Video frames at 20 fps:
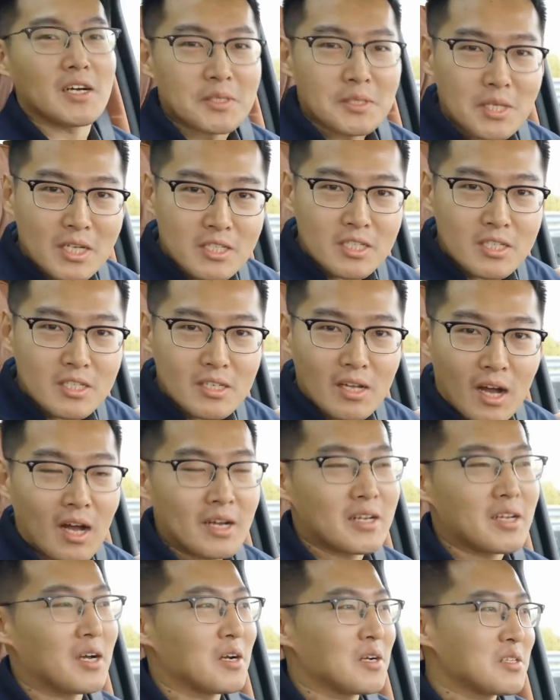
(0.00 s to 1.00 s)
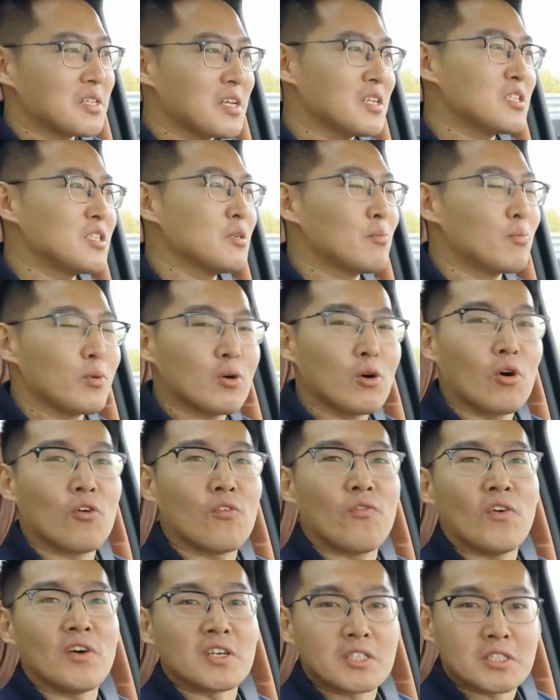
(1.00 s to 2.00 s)
put in three. If three aren't
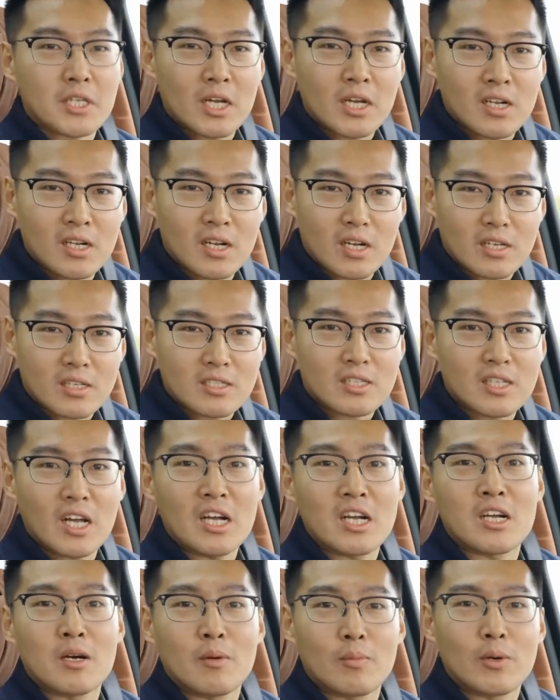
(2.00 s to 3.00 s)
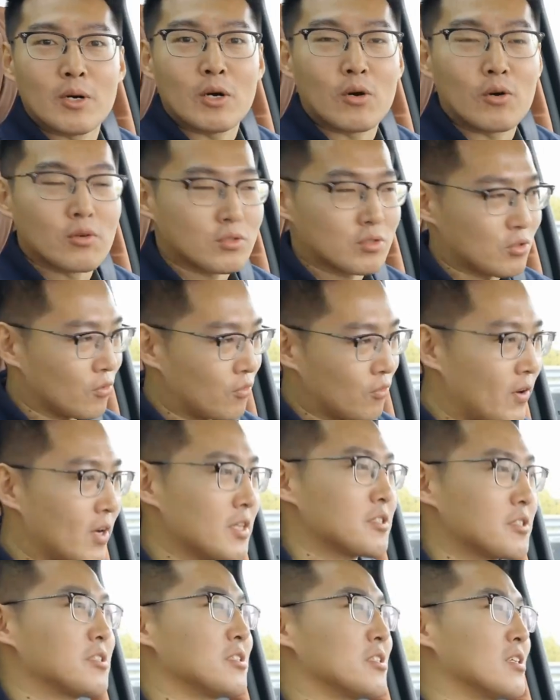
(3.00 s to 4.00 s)
enough, put in four. There's nothing that
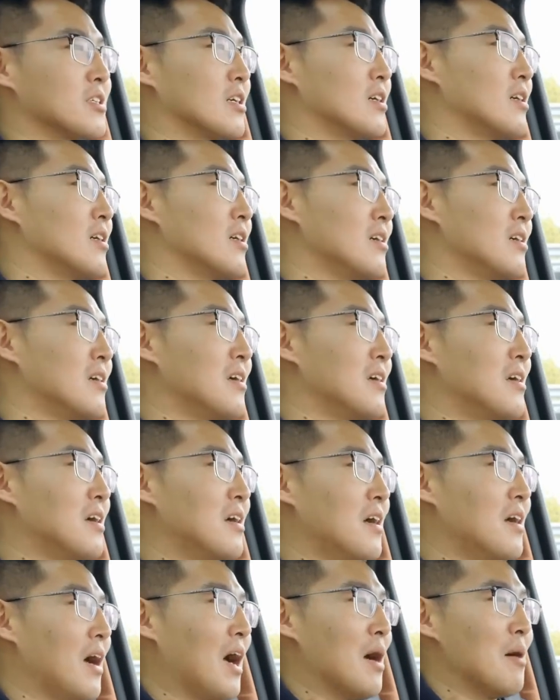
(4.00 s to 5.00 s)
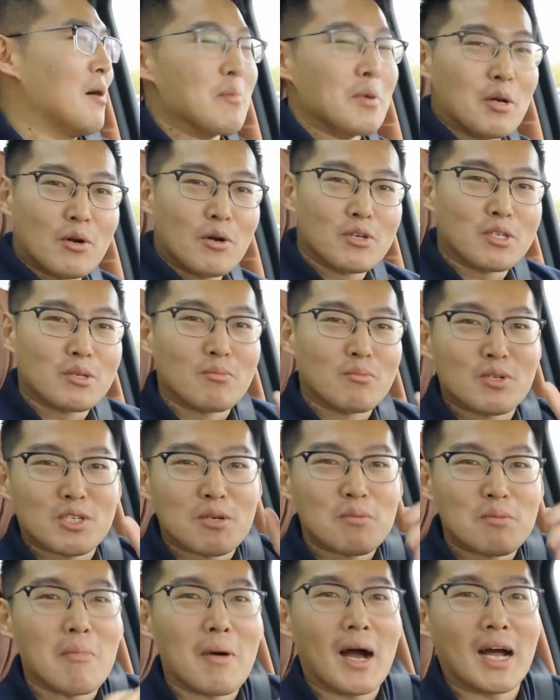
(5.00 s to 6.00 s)
horsepower can't solve. Let's
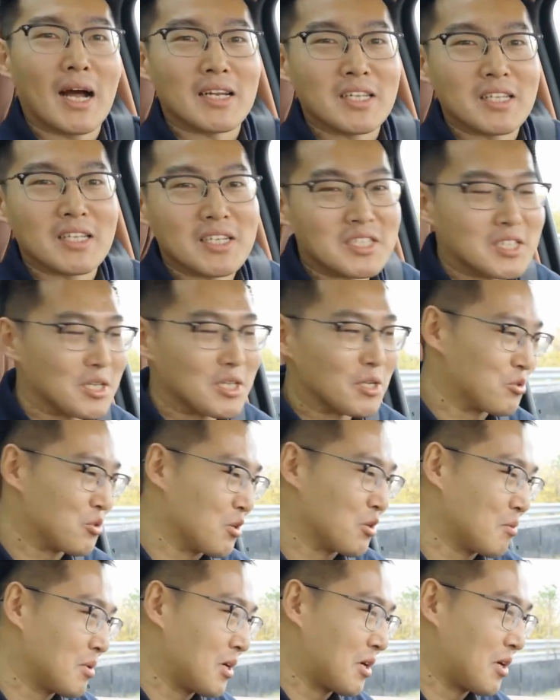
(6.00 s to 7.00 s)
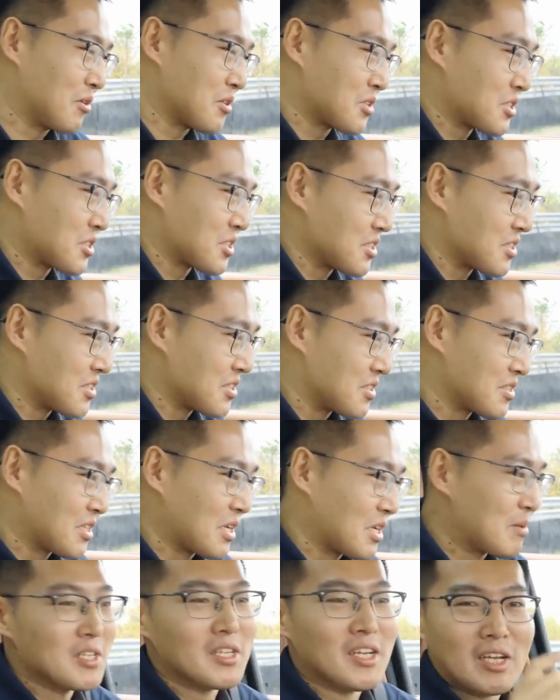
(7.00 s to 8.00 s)
experience this car's acceleration.
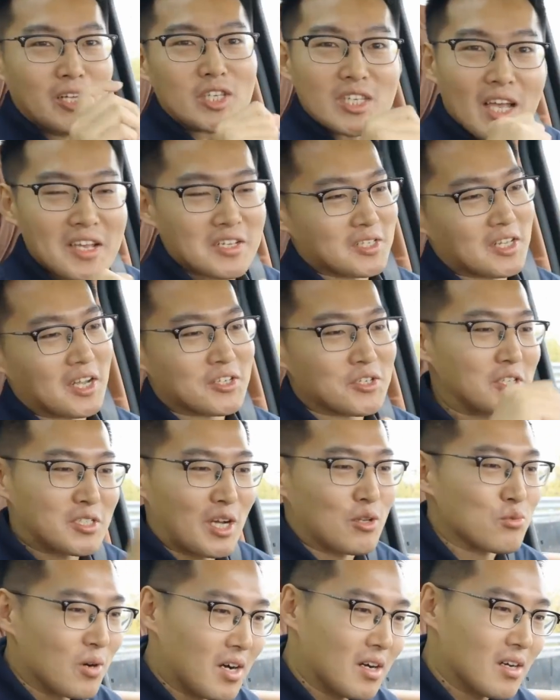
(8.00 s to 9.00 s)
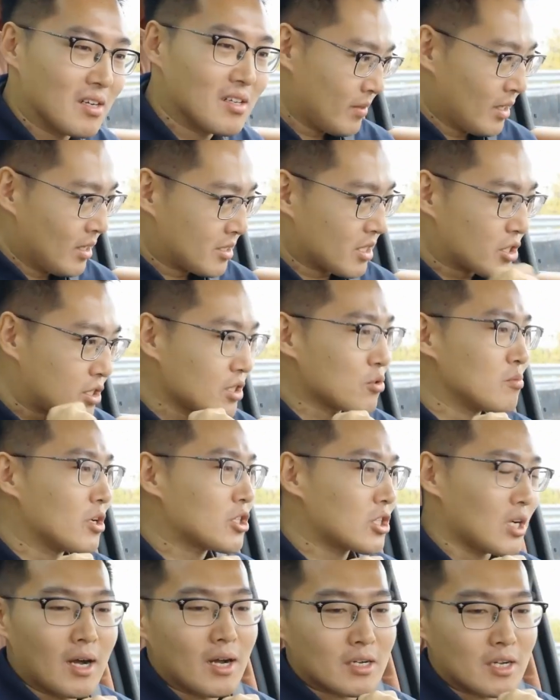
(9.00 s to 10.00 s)
Now it's in race mode and let's
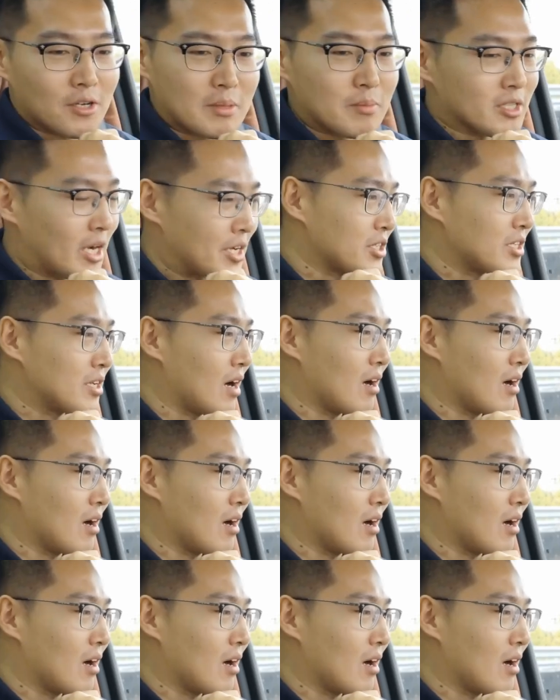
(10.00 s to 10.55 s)
do a launch a